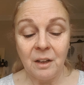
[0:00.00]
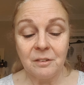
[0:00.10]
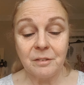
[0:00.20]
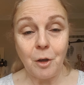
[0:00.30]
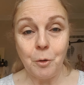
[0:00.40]

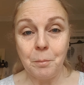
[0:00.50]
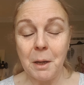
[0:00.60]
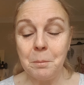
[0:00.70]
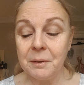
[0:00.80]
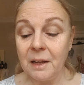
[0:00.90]
So
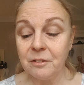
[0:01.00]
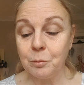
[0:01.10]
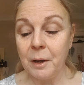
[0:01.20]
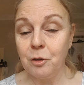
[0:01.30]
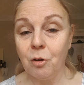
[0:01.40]
maybe
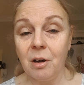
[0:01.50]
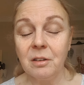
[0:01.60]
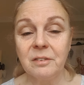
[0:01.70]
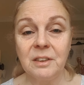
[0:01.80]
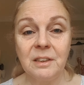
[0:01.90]
that's where you're
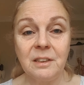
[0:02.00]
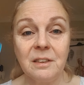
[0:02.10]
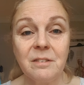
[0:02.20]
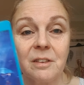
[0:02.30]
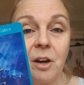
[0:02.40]
asking in
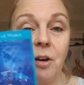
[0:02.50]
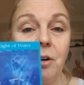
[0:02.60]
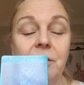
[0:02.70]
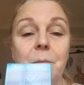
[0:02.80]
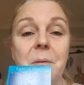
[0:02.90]
this
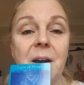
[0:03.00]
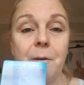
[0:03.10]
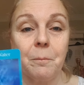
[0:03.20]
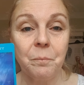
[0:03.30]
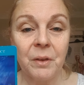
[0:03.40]
card
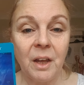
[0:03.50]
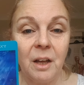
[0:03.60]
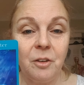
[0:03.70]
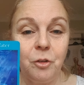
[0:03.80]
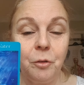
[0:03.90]
about
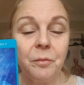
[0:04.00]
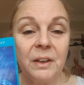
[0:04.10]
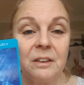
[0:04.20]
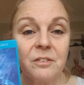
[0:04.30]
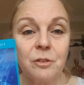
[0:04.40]
new
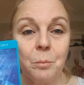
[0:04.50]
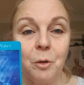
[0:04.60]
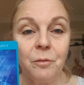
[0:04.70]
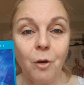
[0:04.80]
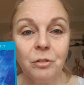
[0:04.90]
things to
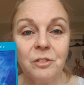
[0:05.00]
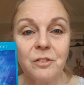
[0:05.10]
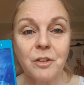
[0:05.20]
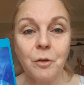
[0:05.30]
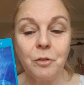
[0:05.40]
move on
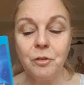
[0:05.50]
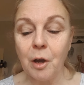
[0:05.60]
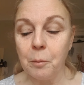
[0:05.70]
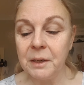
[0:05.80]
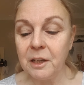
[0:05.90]
to,
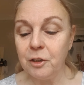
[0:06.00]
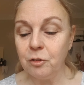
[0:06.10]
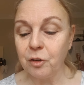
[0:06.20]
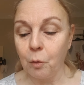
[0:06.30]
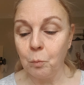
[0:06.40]
knowing that
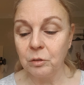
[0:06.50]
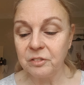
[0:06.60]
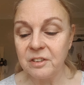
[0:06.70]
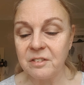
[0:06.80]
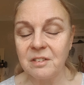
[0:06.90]
you don't
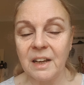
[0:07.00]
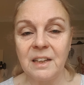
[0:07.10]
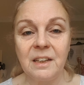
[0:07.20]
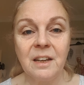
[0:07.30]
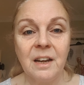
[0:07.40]
want to
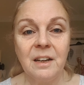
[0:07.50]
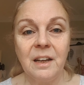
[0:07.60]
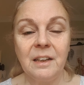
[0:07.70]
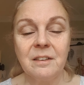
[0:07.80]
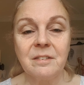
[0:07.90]
stay
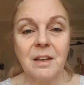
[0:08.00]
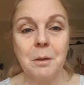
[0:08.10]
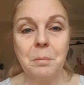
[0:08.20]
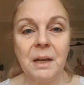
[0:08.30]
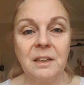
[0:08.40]
in the
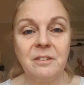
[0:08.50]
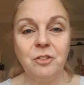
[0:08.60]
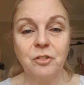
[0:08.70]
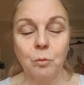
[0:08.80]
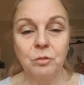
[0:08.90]
same place,
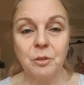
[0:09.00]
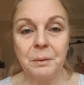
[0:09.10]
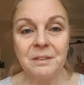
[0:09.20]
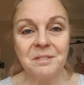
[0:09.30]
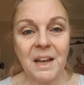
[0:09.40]
you don't want to
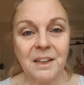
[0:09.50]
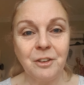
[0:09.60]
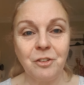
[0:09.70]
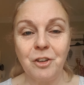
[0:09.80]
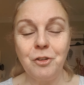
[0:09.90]
be
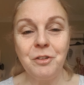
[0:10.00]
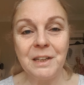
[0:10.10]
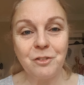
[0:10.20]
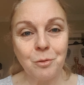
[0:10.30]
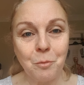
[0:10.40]
stagnant, that you
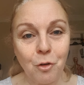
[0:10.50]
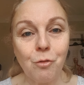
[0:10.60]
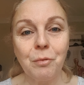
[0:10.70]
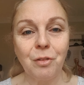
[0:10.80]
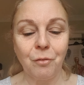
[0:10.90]
need to
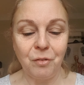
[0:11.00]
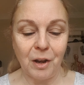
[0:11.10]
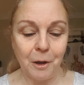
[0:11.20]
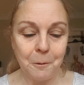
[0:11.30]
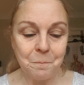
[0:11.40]
move with the
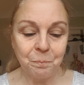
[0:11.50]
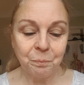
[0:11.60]
flow.